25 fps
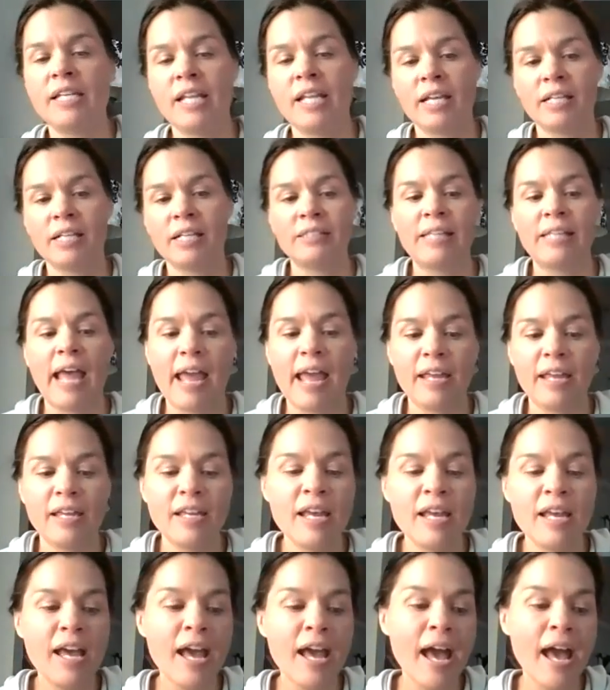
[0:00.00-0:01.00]
the next day.
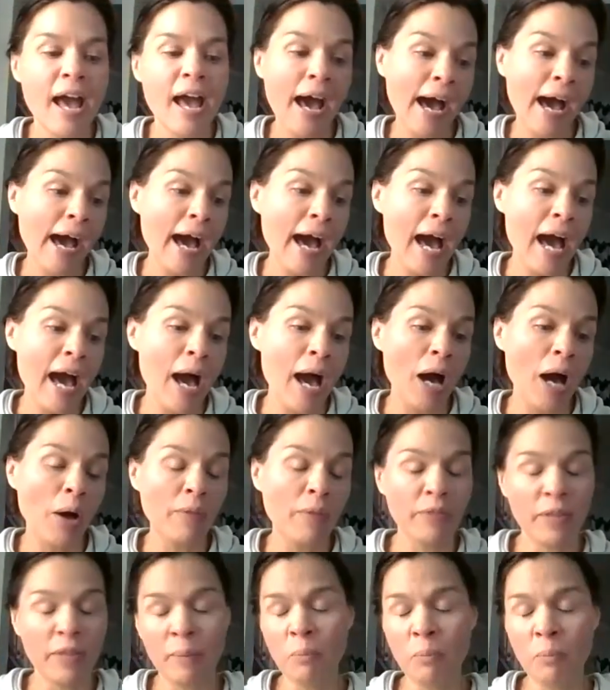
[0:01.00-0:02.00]

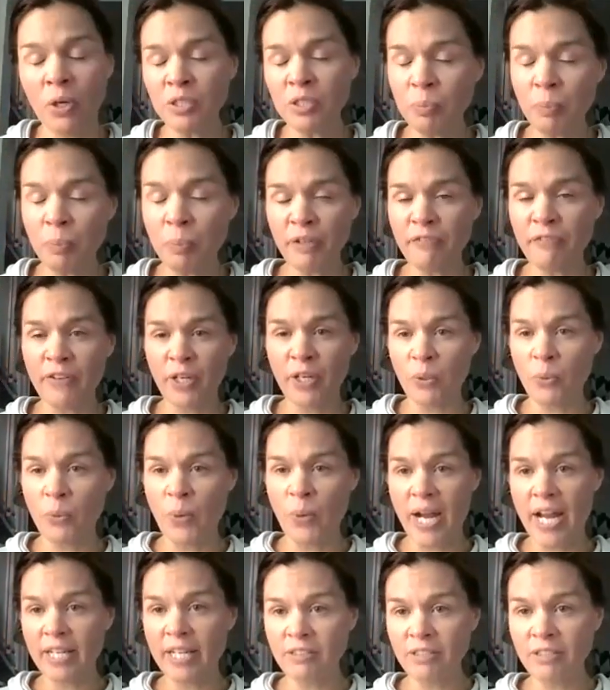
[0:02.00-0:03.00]
The most preferred
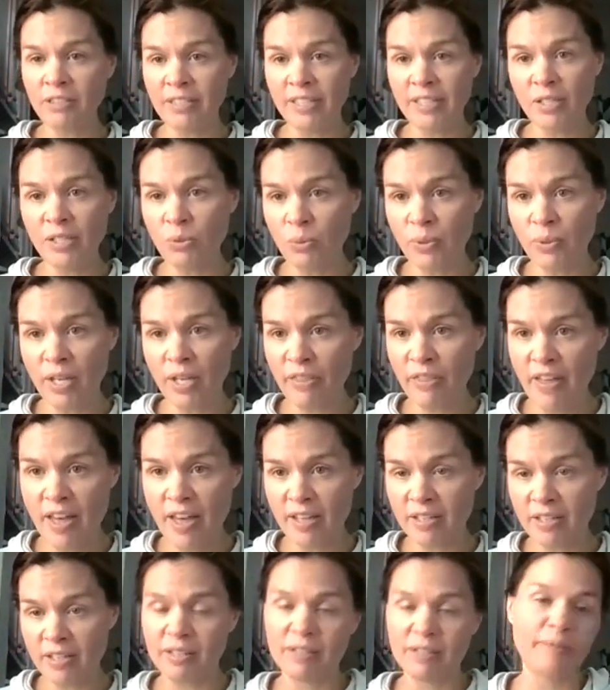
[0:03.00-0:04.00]
way to deal with
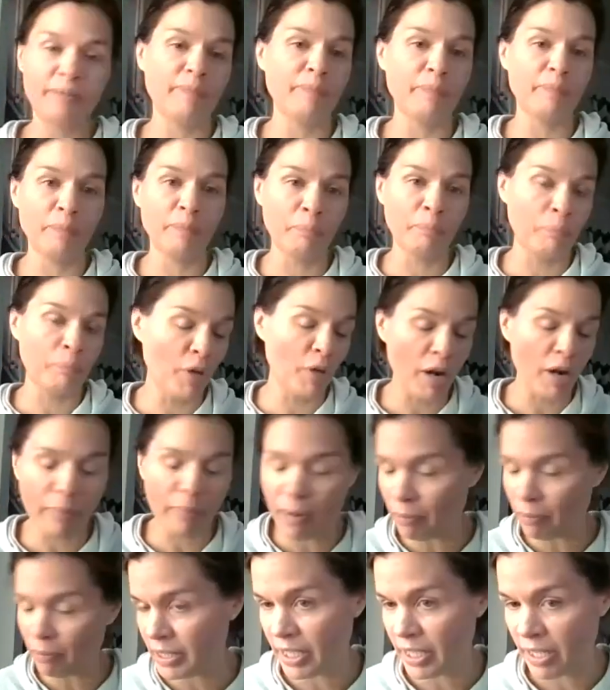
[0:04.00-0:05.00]
it?
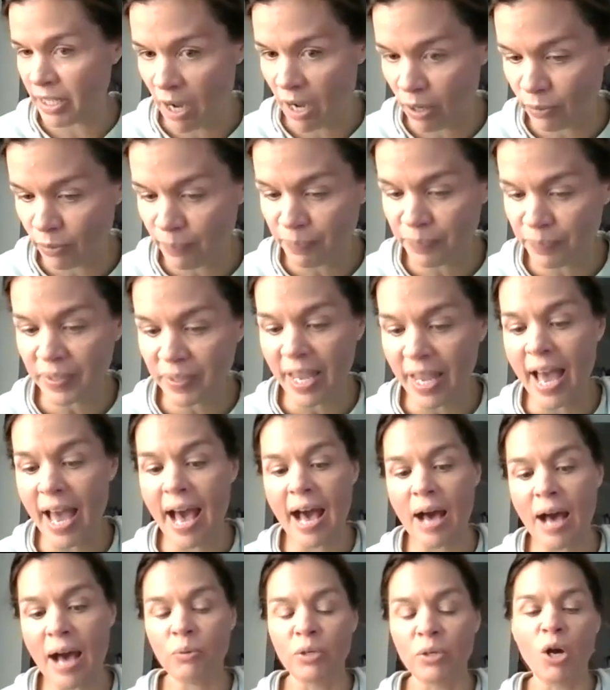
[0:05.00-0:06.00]
Probably no.
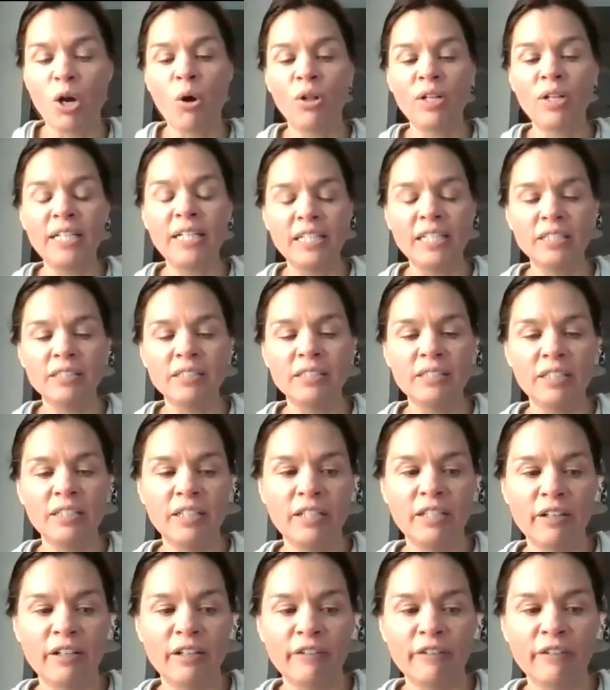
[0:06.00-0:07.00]
We're all
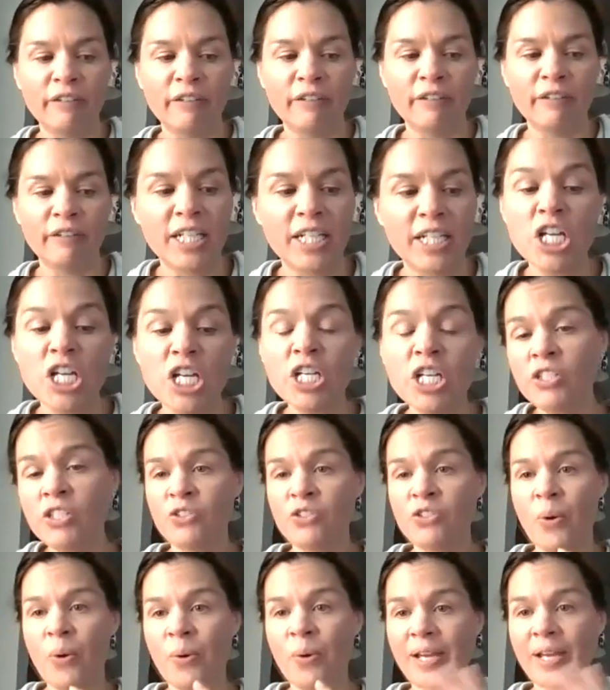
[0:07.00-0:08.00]
guilty of it.
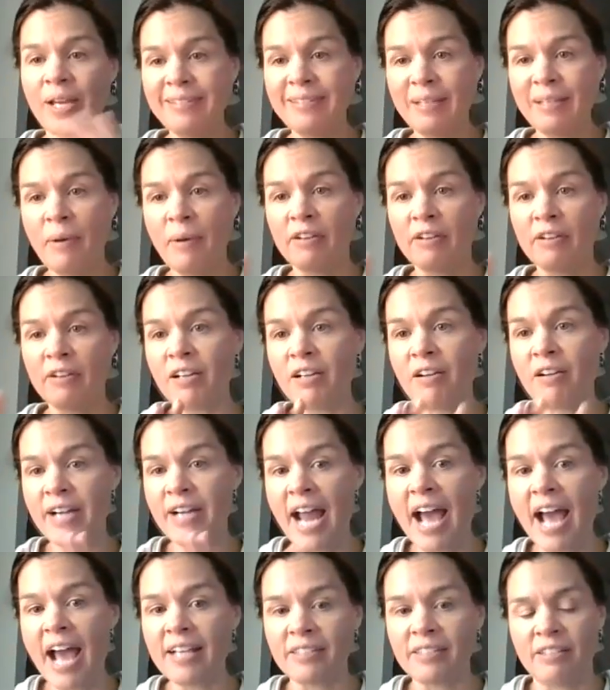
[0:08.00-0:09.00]
So it's about
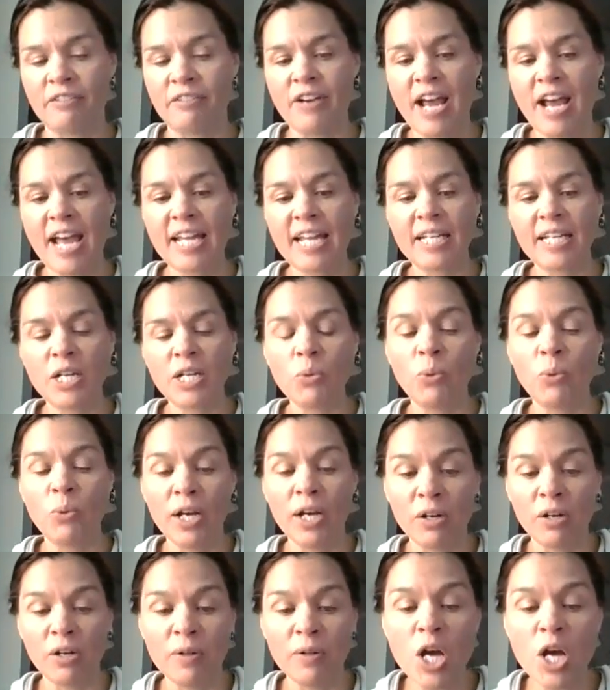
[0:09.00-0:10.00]
recognizing, right?
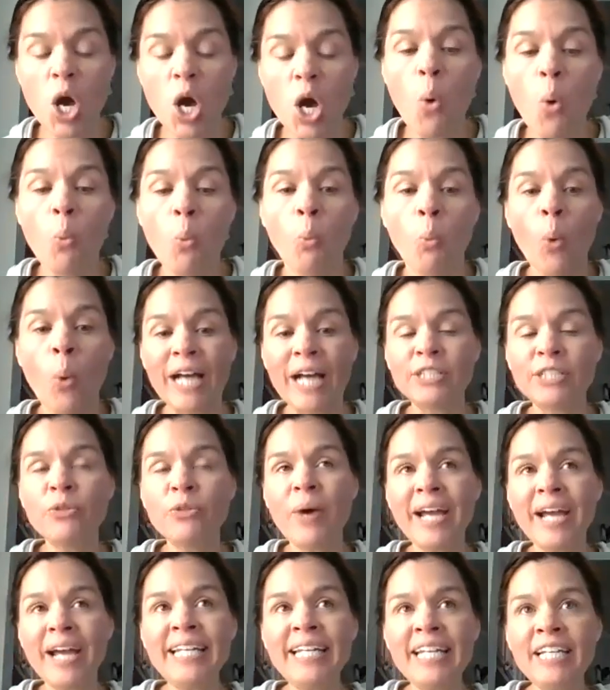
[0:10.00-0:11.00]
Well, what
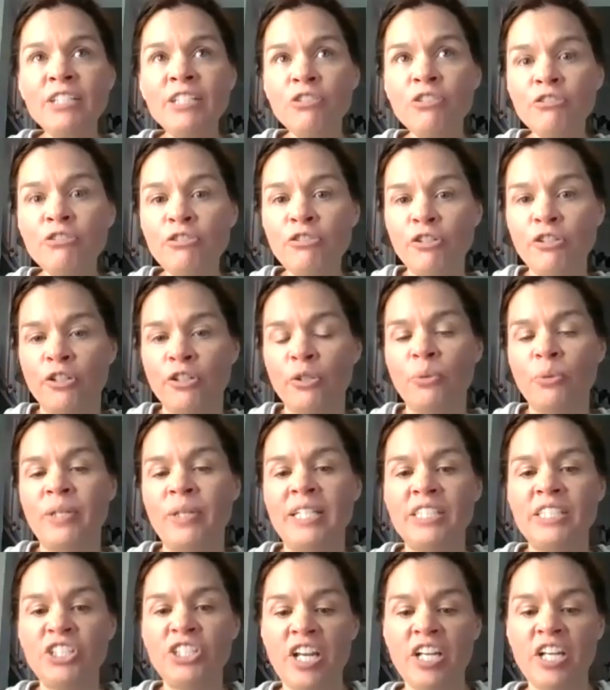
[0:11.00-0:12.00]
do I need to do?
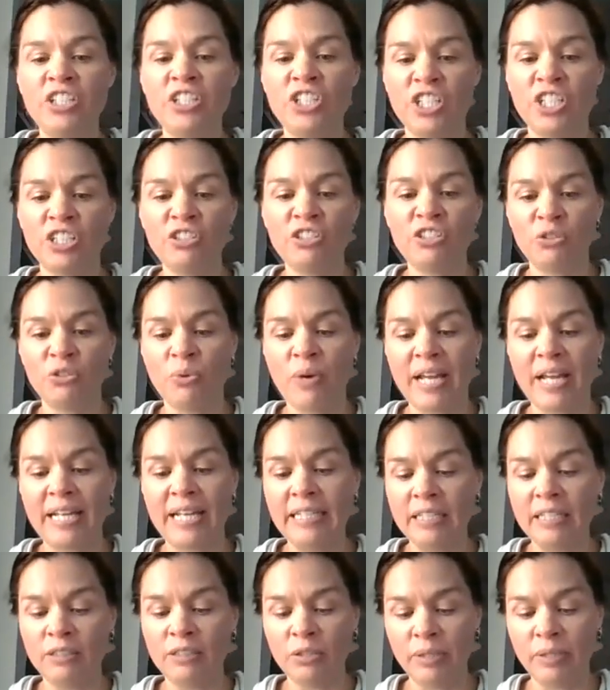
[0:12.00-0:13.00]
What changes do I
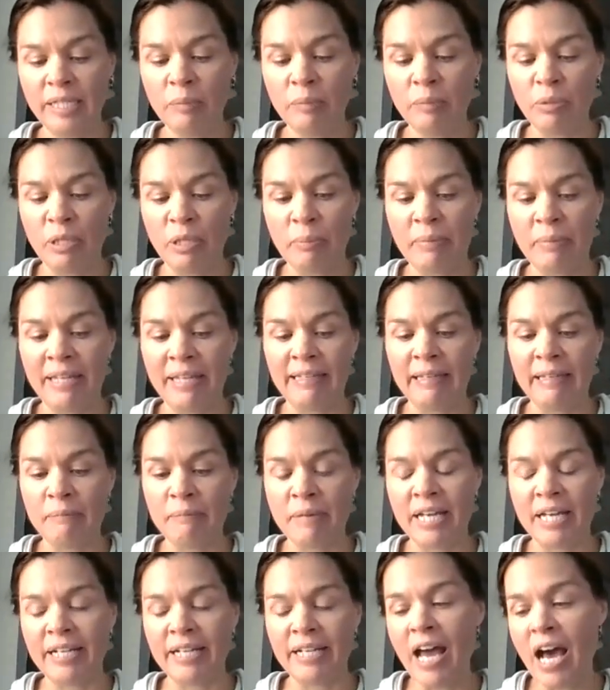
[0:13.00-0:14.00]
need to implement
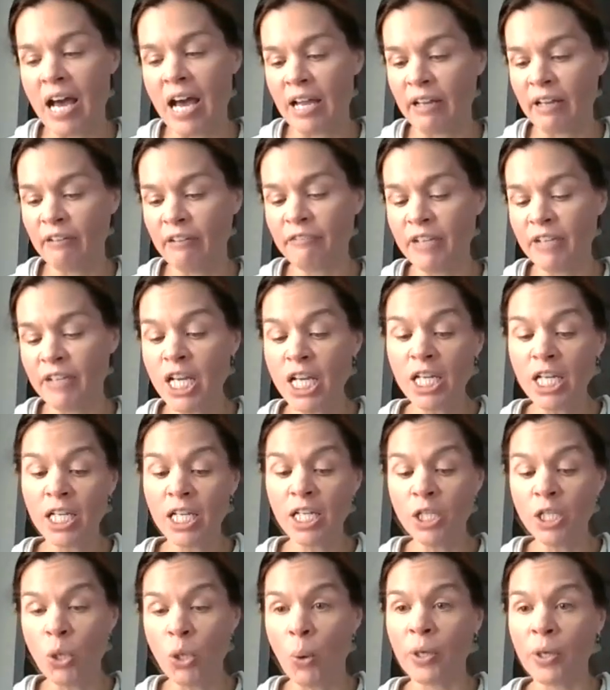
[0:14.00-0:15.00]
in my life
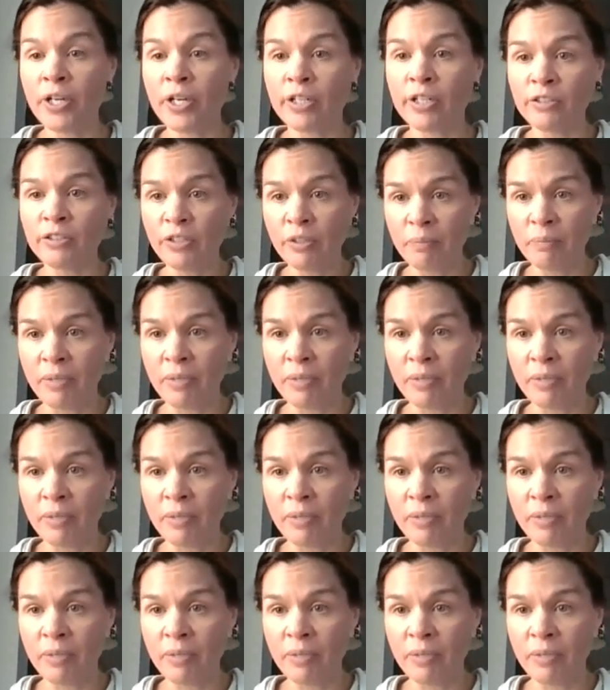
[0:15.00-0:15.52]
in order